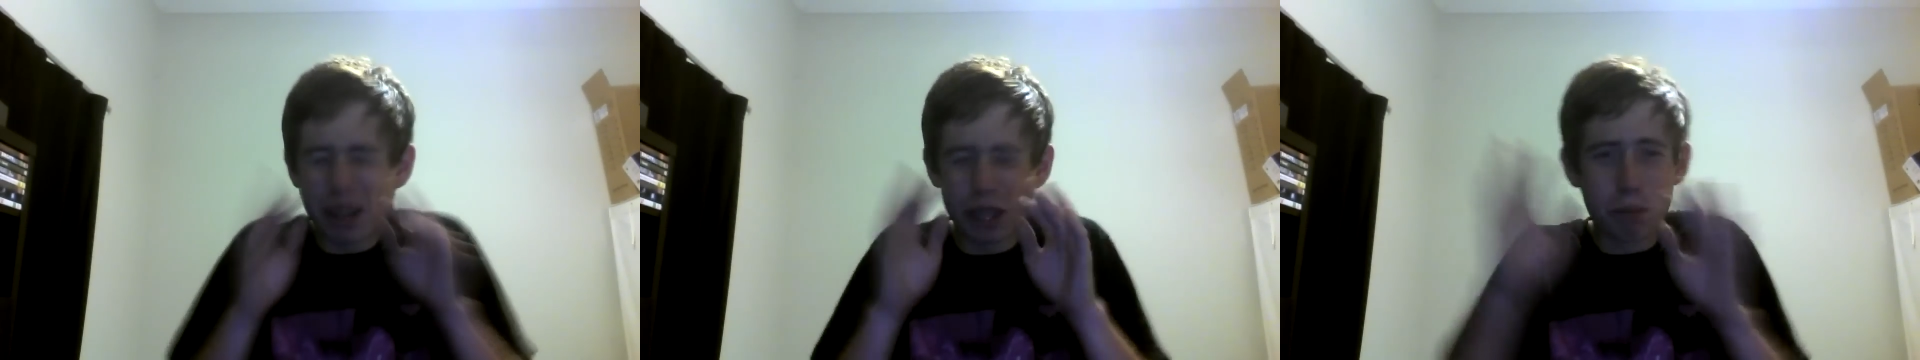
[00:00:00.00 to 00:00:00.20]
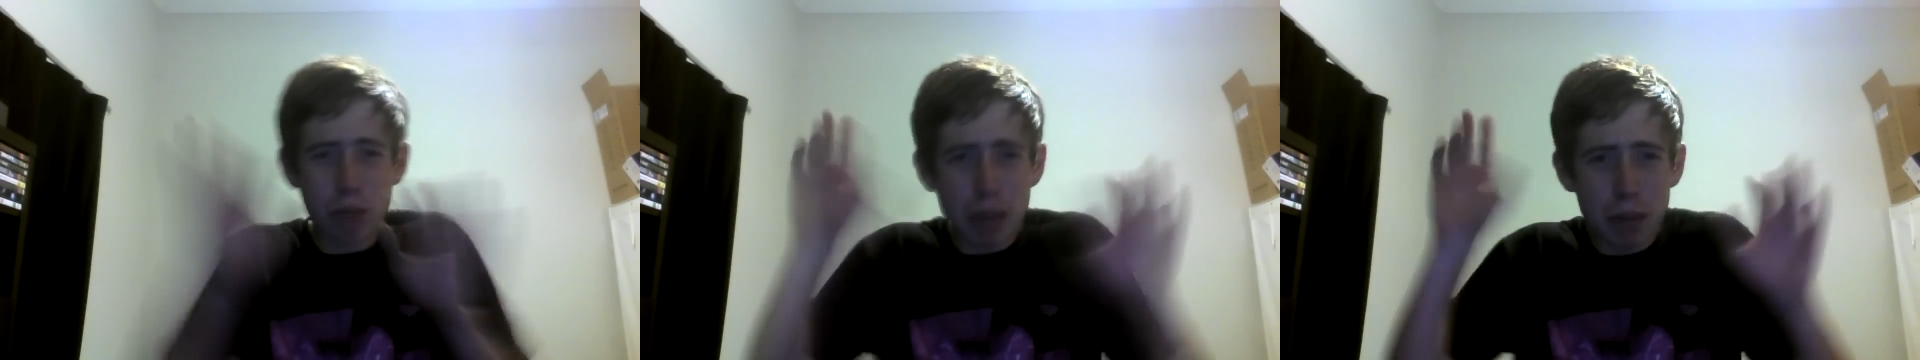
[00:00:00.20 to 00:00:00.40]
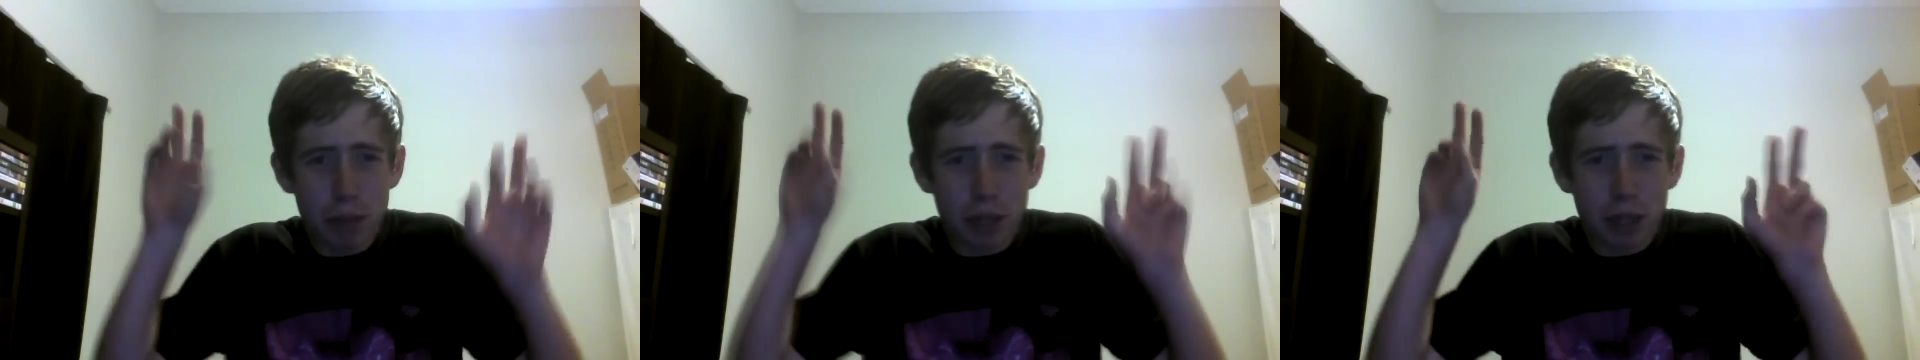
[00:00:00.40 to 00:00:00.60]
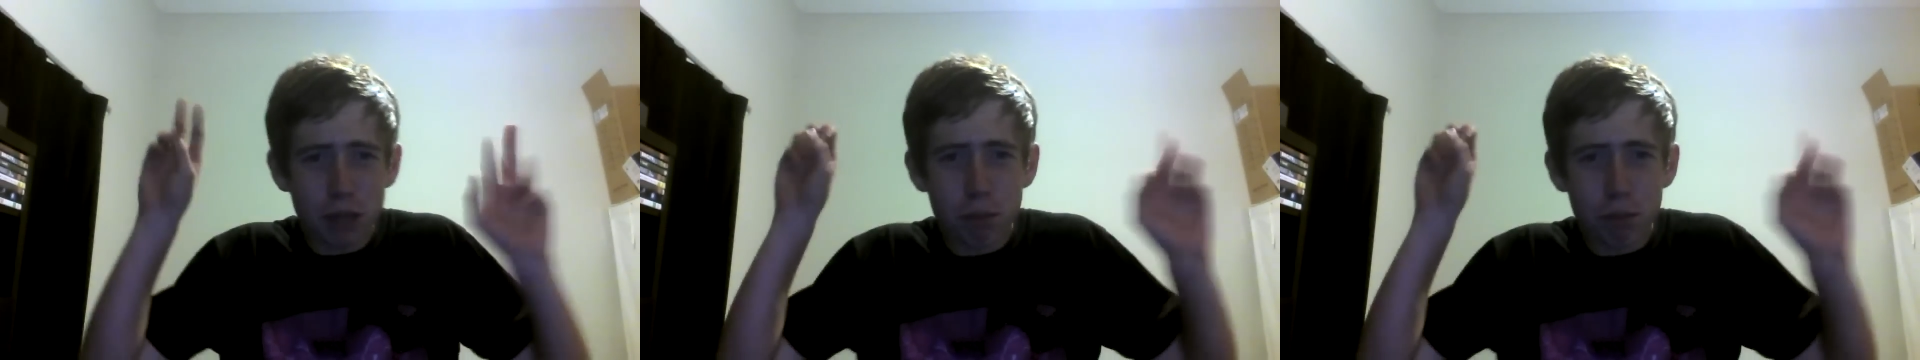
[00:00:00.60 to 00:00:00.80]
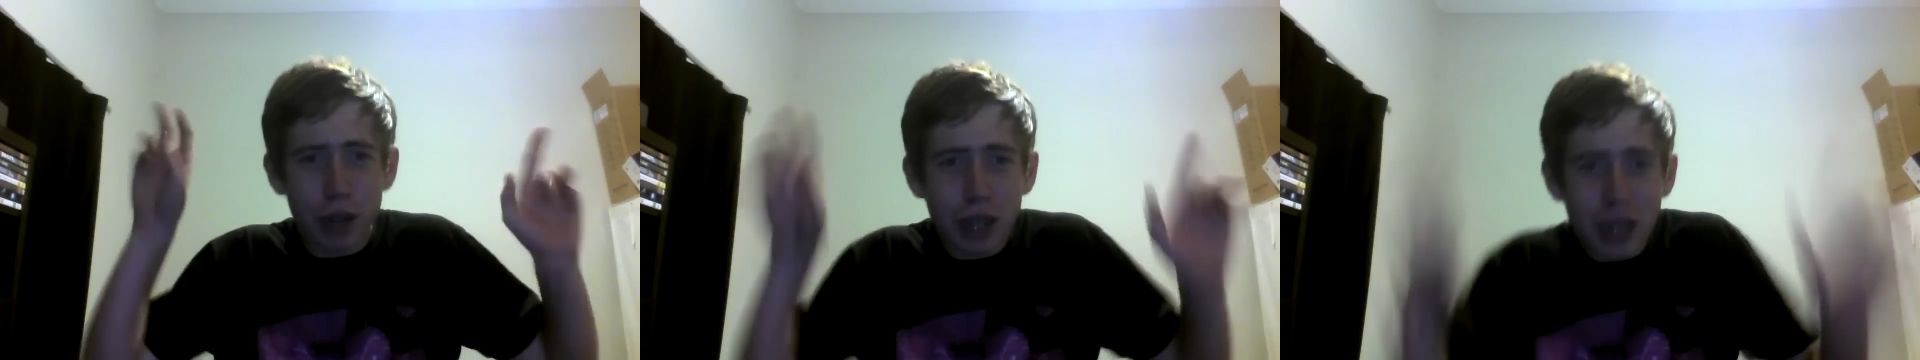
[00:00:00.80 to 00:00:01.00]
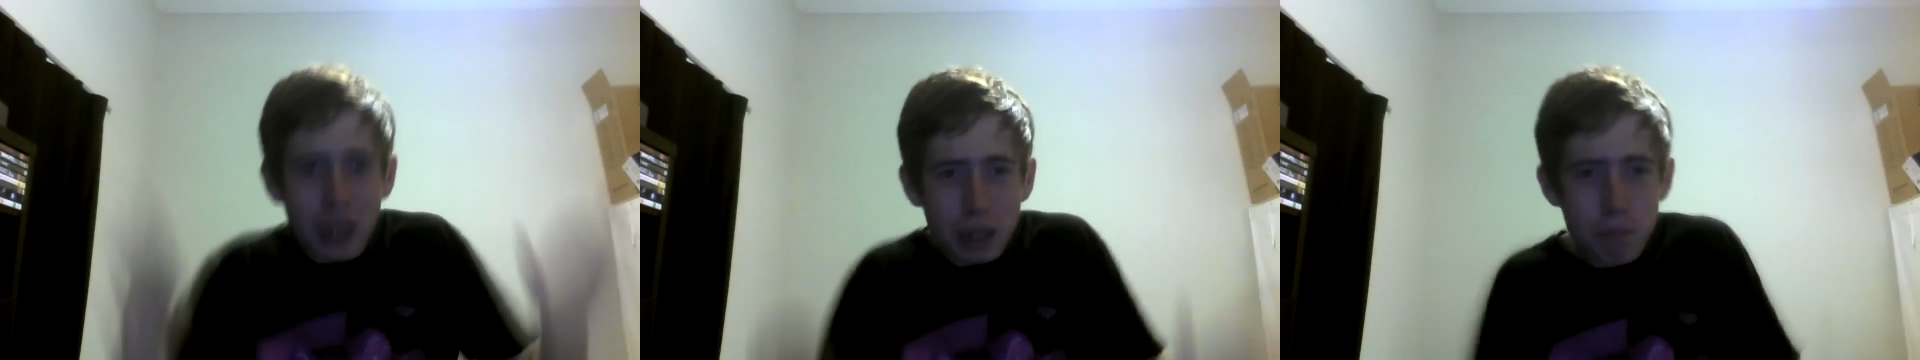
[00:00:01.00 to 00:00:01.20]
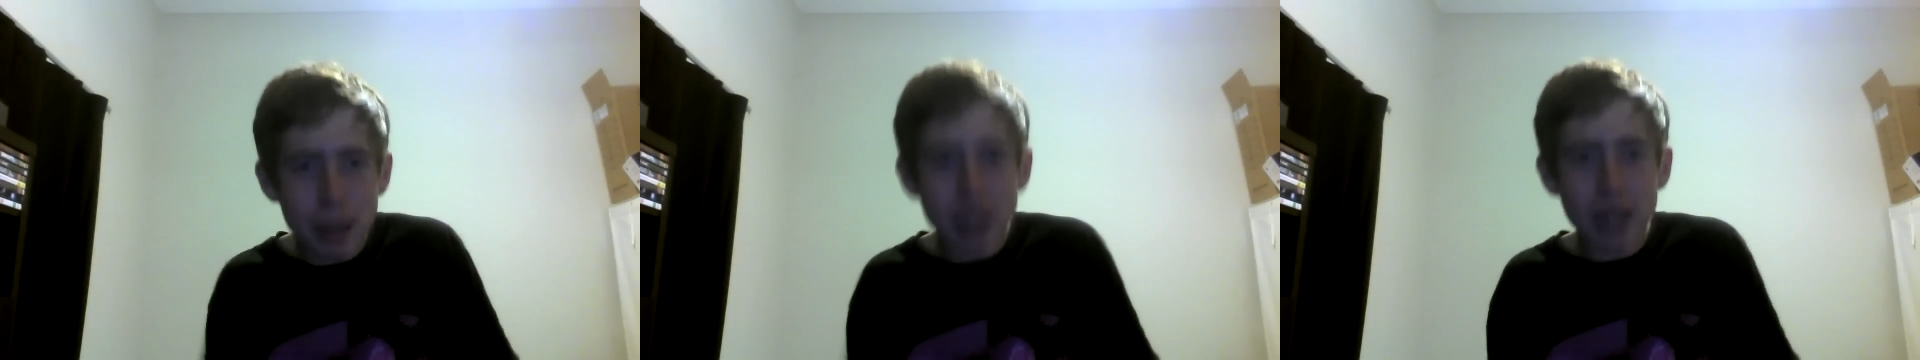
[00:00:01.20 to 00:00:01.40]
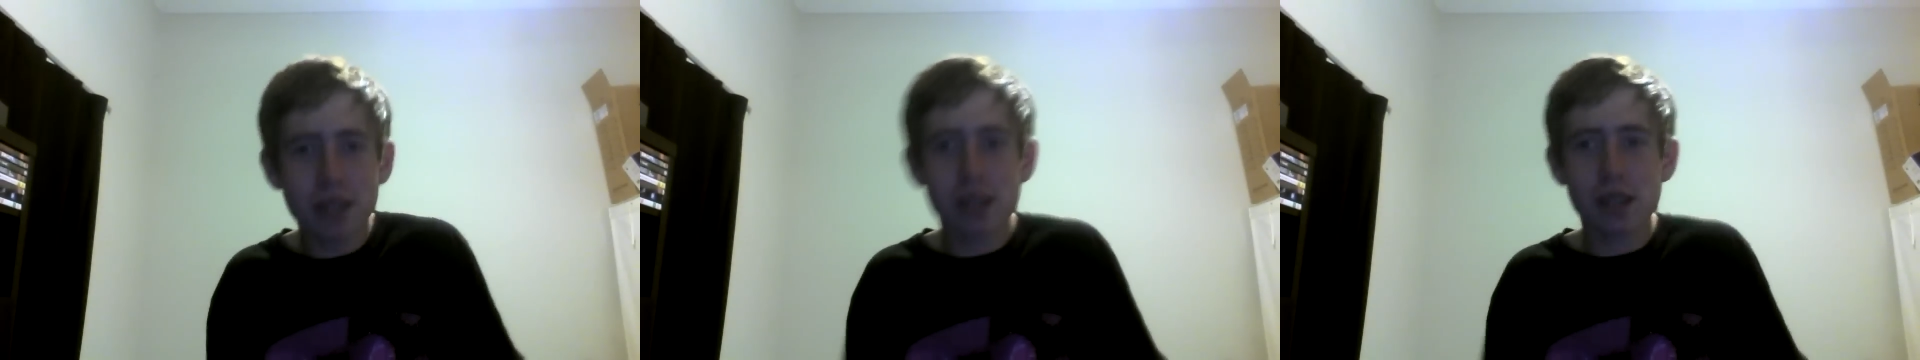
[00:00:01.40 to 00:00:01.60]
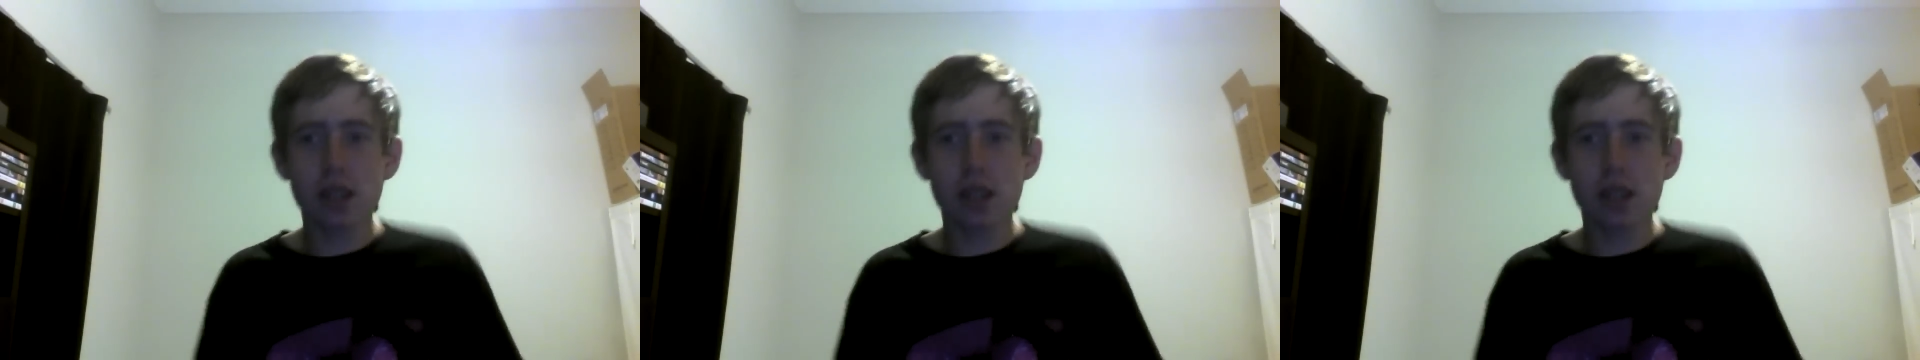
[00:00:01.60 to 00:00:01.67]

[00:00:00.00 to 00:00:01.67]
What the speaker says: you maybe look pretty in a picture.